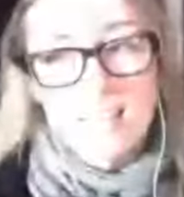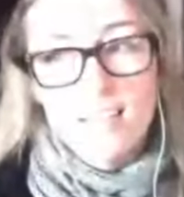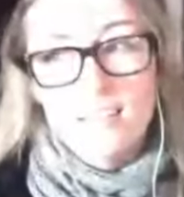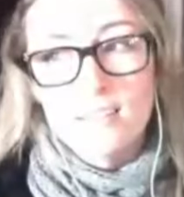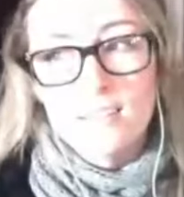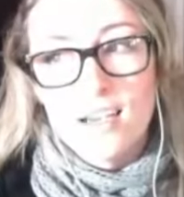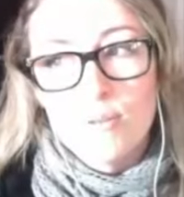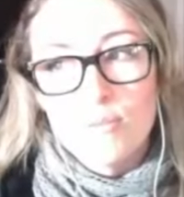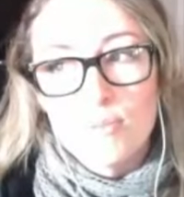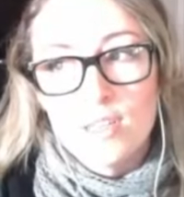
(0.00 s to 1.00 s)
sun,
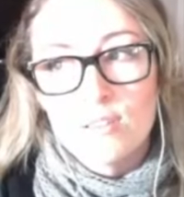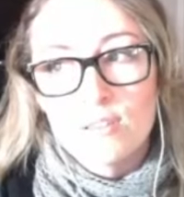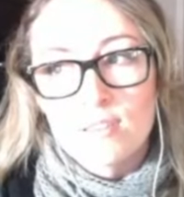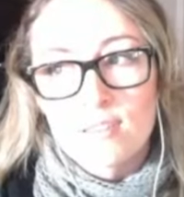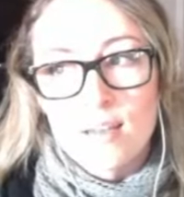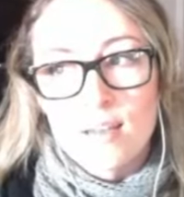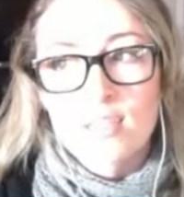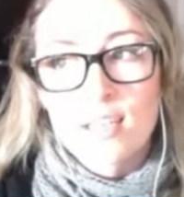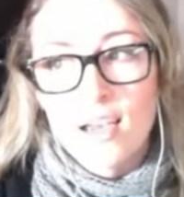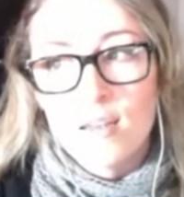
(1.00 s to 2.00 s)
in
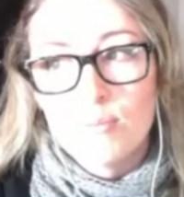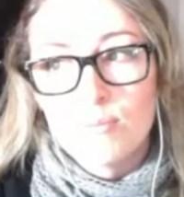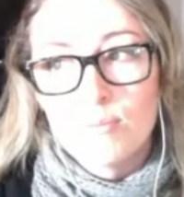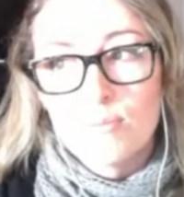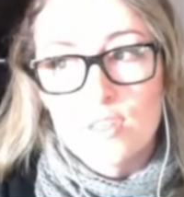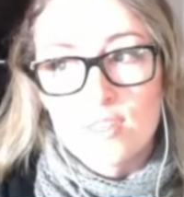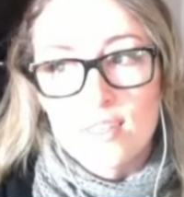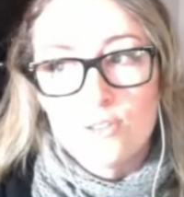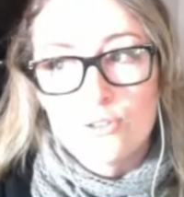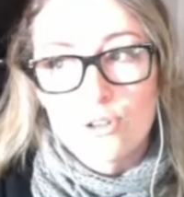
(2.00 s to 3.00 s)
summertime, the
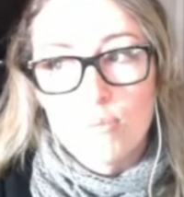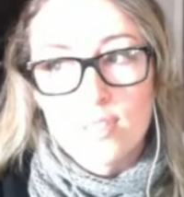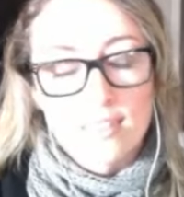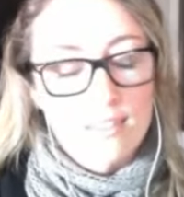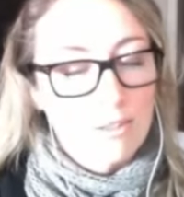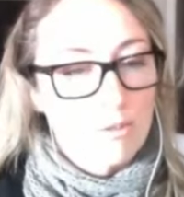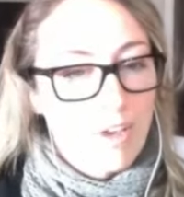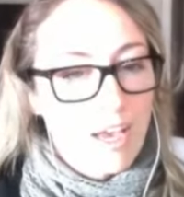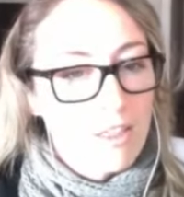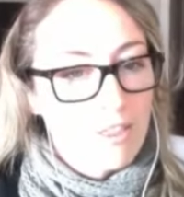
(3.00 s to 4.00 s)
sun drops at sort of
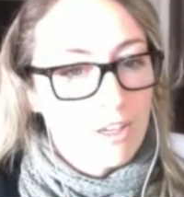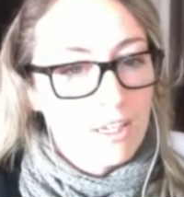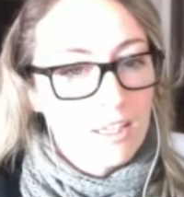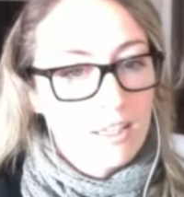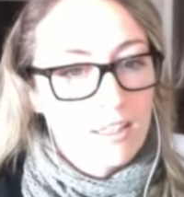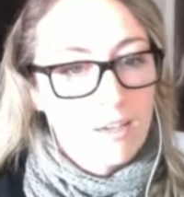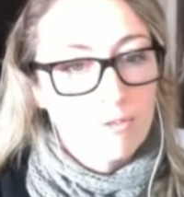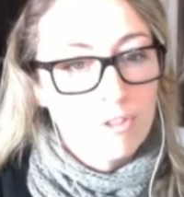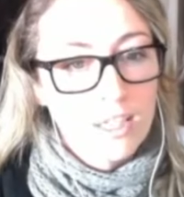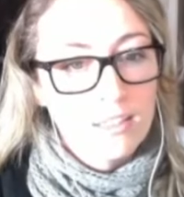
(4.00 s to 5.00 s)
8:30 in the
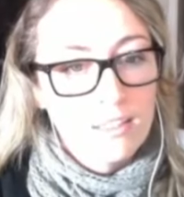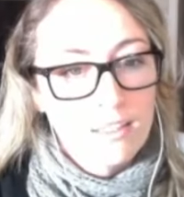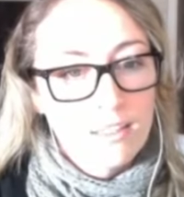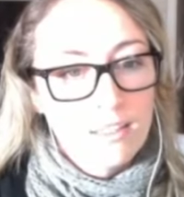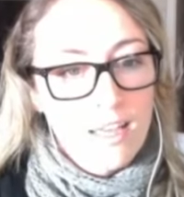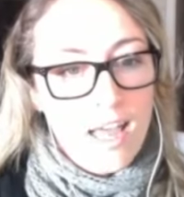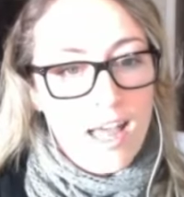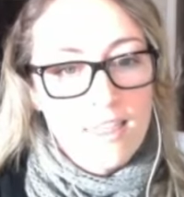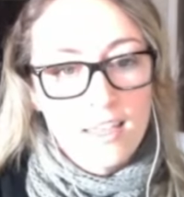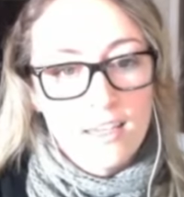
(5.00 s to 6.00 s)
evening.
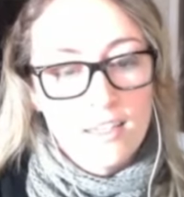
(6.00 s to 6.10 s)
And then